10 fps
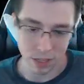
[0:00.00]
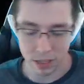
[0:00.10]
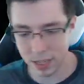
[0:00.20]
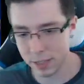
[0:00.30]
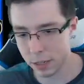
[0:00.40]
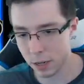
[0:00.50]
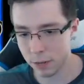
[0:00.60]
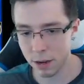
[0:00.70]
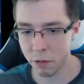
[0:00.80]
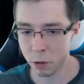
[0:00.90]
Decent
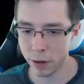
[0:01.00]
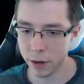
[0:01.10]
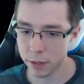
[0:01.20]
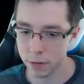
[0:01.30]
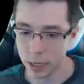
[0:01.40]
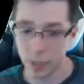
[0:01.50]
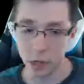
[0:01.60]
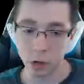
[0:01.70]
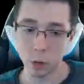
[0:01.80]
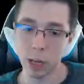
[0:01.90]
card, not required.
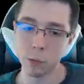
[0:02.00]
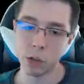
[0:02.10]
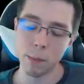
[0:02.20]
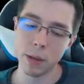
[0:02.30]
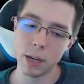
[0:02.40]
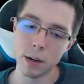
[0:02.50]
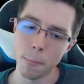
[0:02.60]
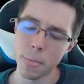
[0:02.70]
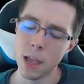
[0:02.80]
Shornhelm Champion,